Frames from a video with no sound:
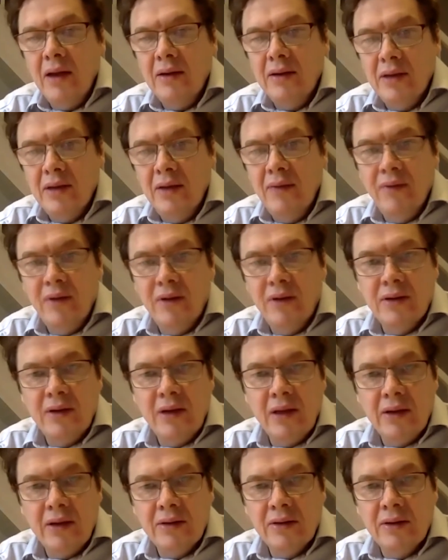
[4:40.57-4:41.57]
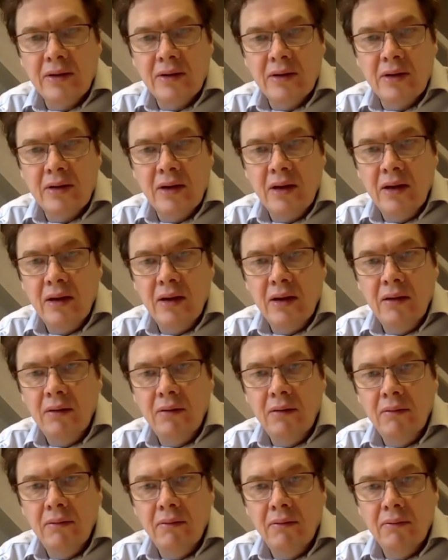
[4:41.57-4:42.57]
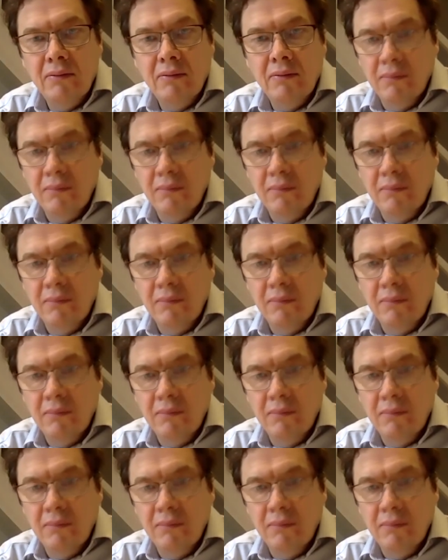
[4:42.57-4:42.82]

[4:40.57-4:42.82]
then steam versus electricity,